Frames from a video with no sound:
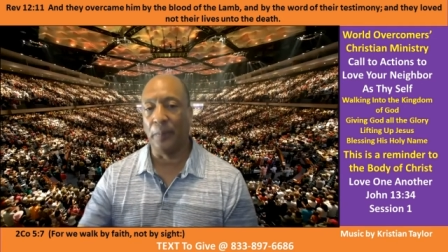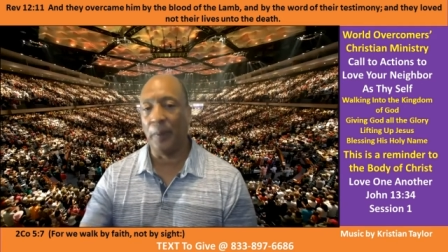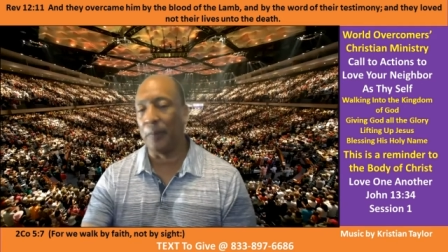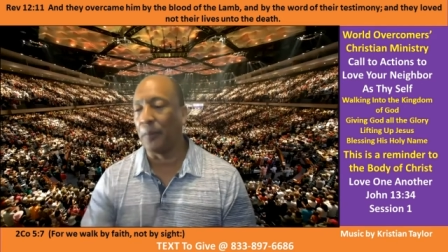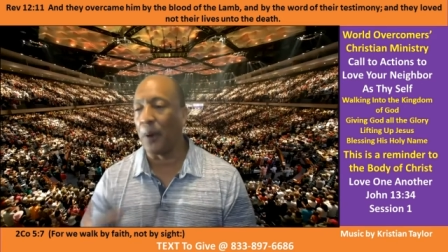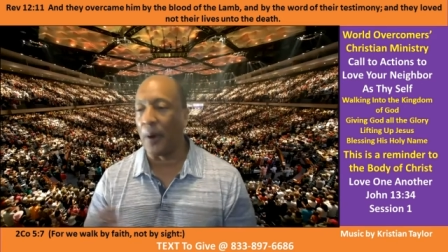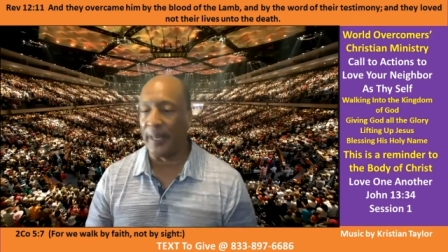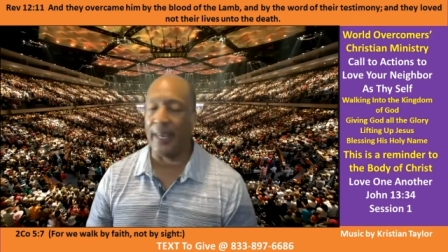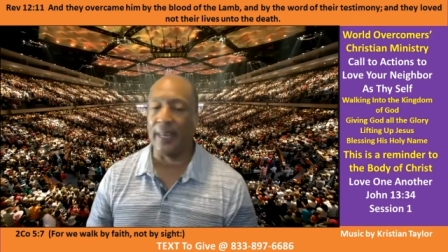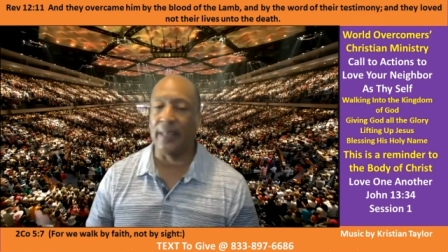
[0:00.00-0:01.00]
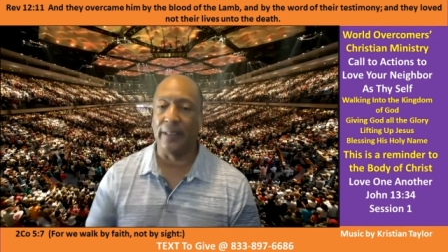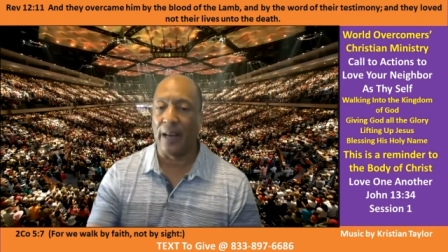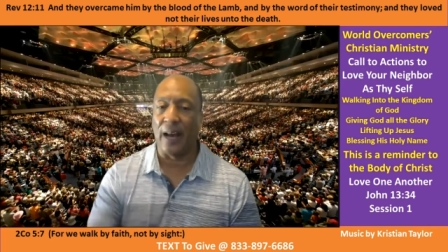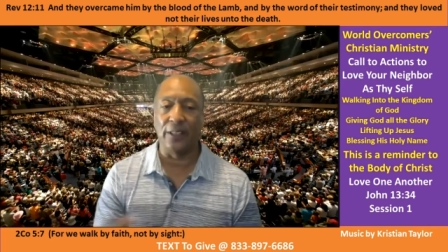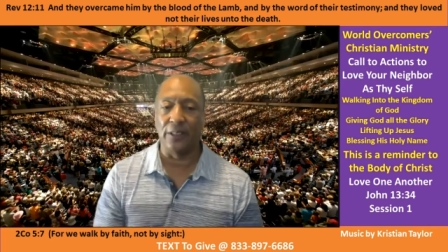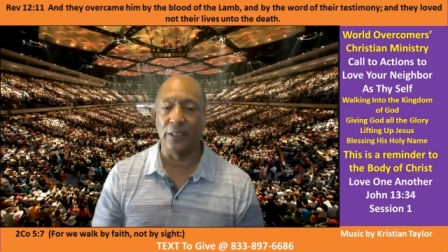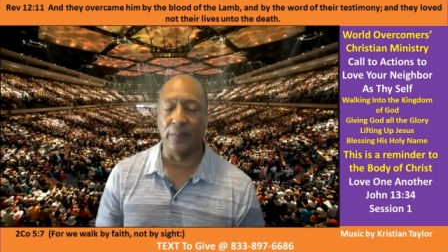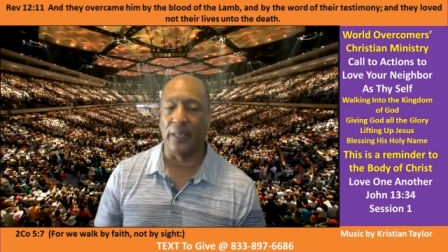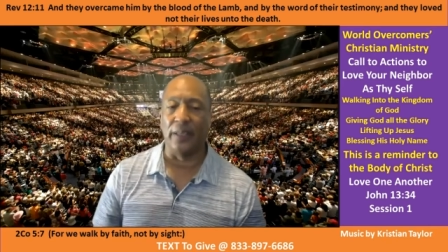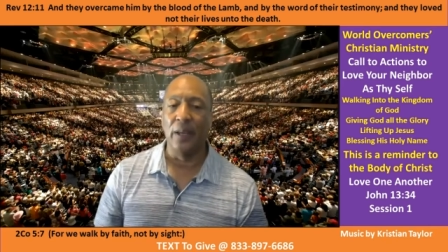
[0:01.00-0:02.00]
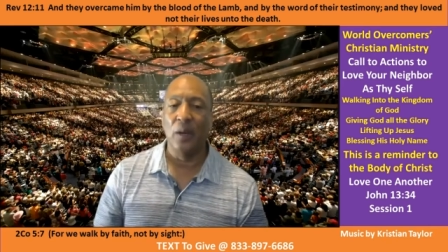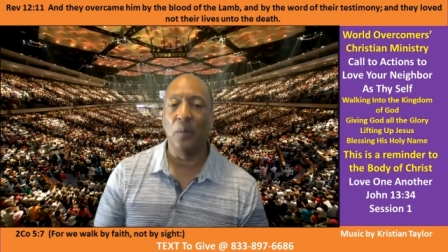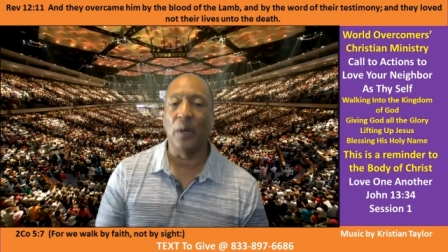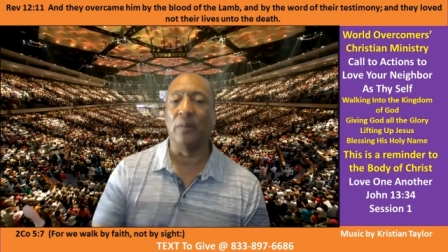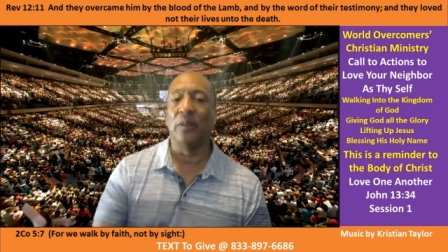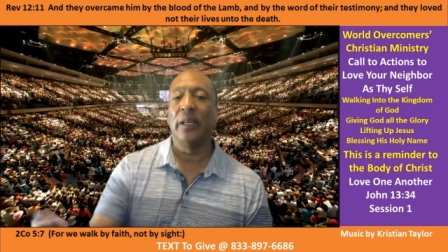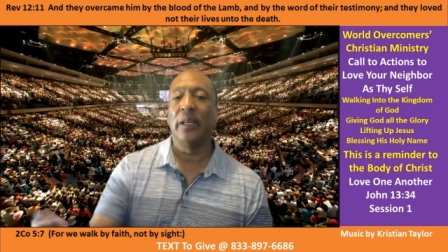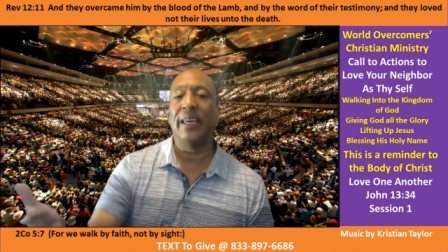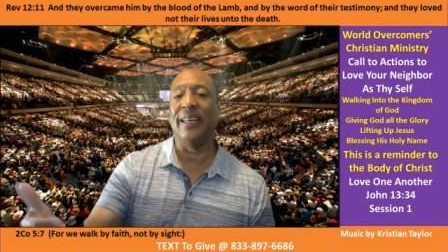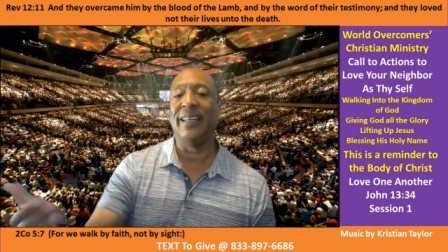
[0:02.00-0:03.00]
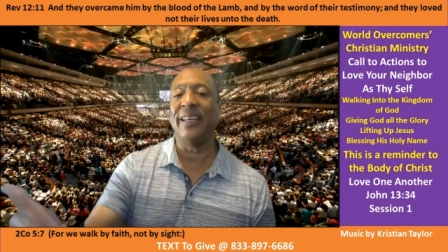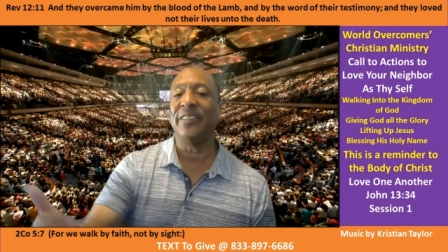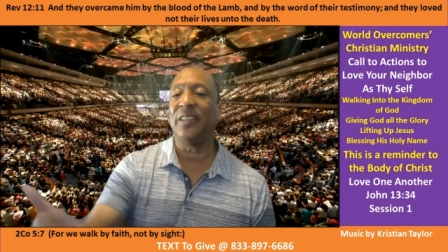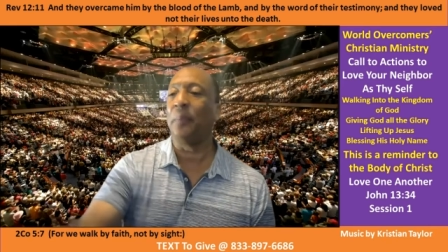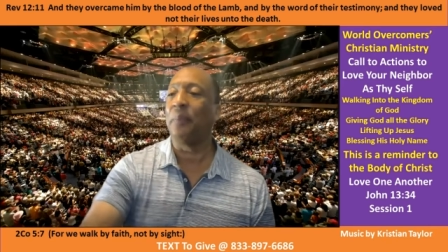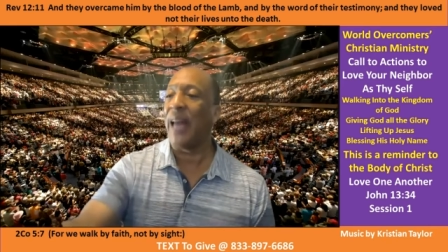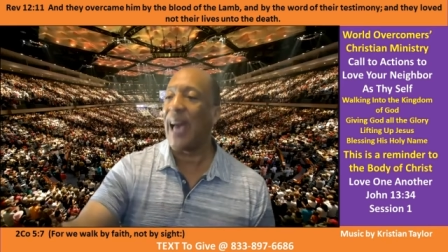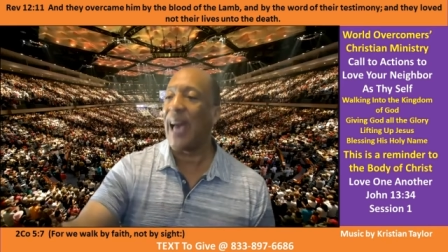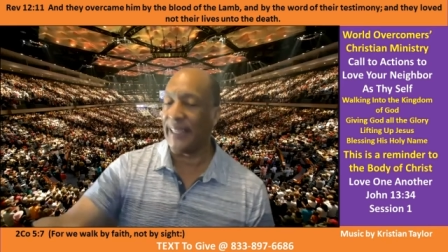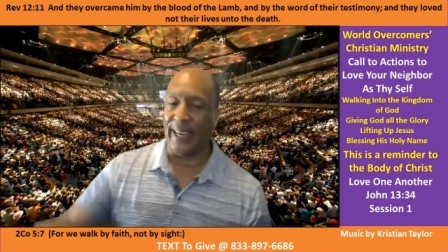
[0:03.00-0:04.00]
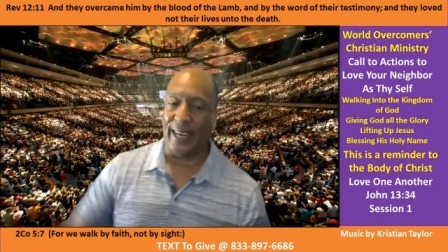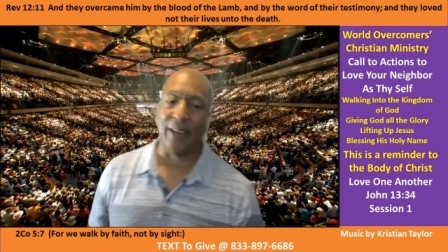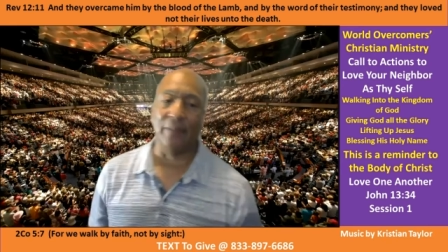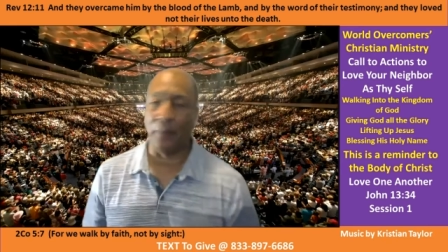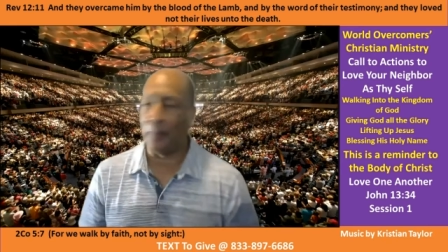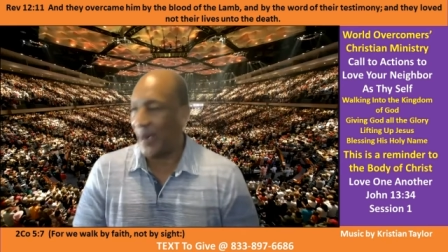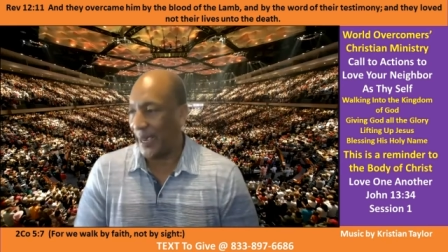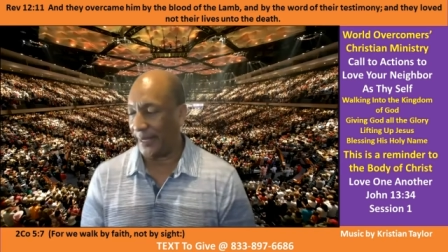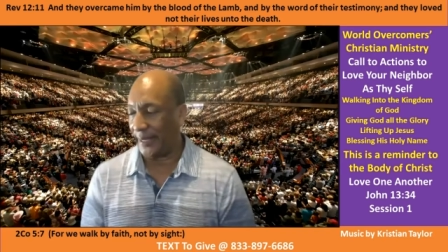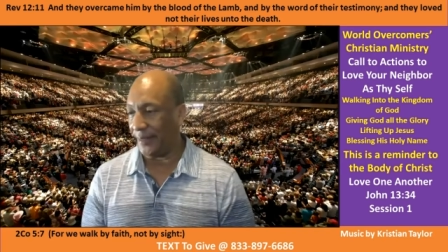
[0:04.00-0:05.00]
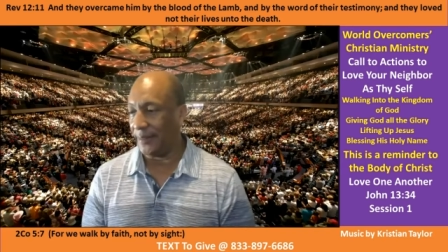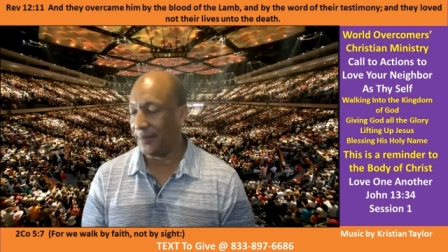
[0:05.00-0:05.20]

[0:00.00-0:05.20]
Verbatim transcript: people brought in the concept that, well, it doesn't apply to everybody.